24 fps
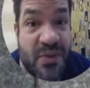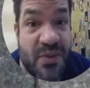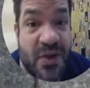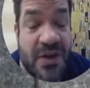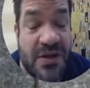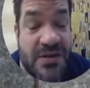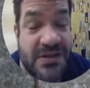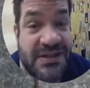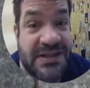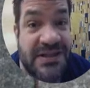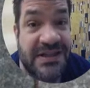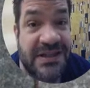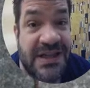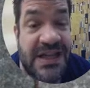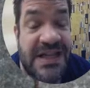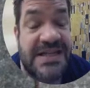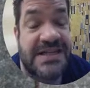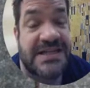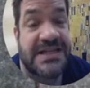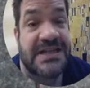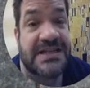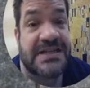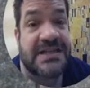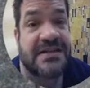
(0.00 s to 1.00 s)
Paul's in
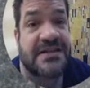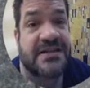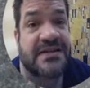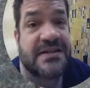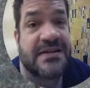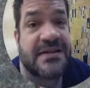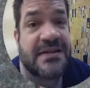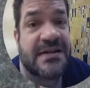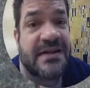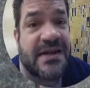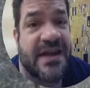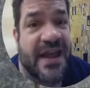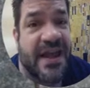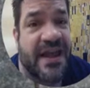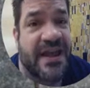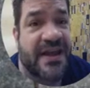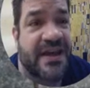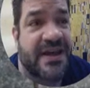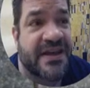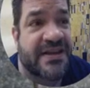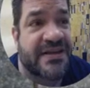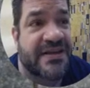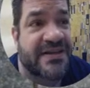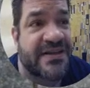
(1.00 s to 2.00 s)
London
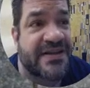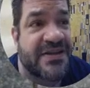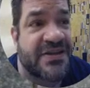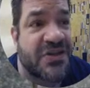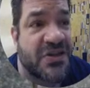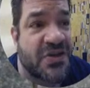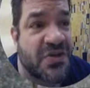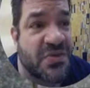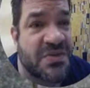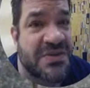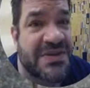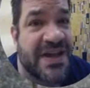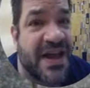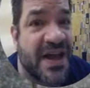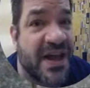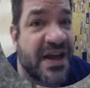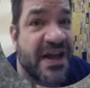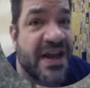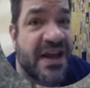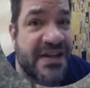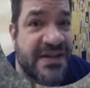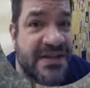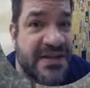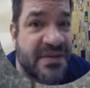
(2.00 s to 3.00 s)
and use
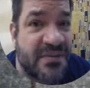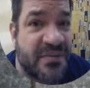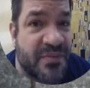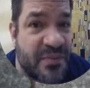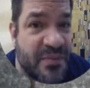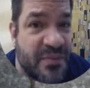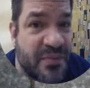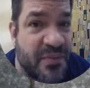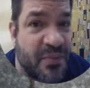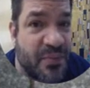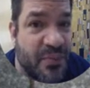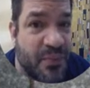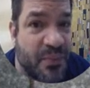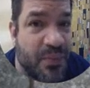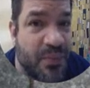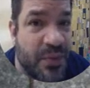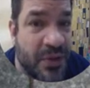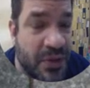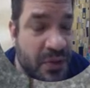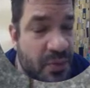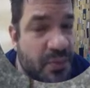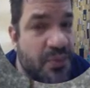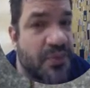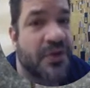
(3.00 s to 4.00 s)
that as the
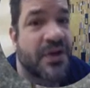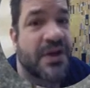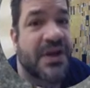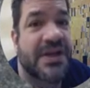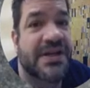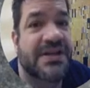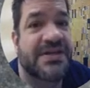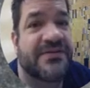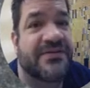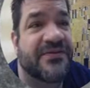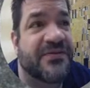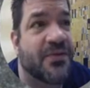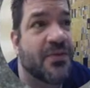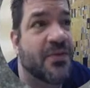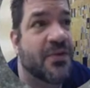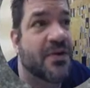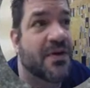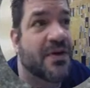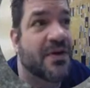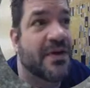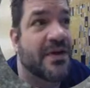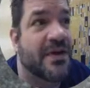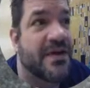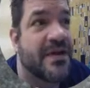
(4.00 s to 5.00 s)
blueprint
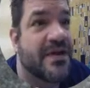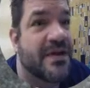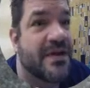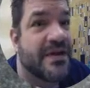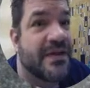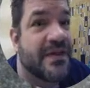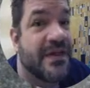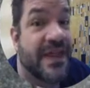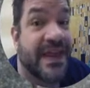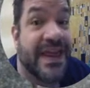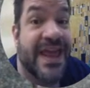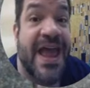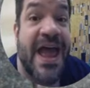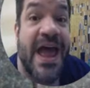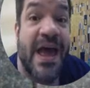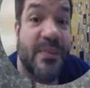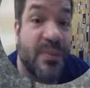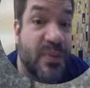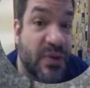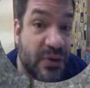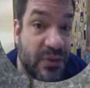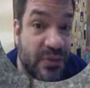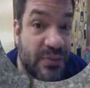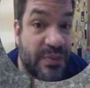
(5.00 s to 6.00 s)
for the
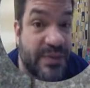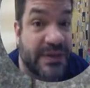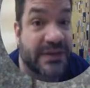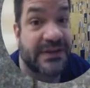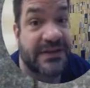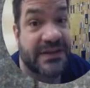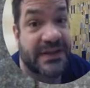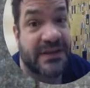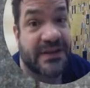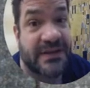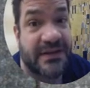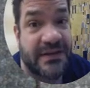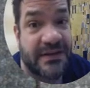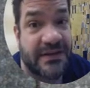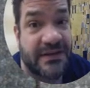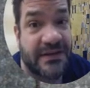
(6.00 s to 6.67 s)
Capitol building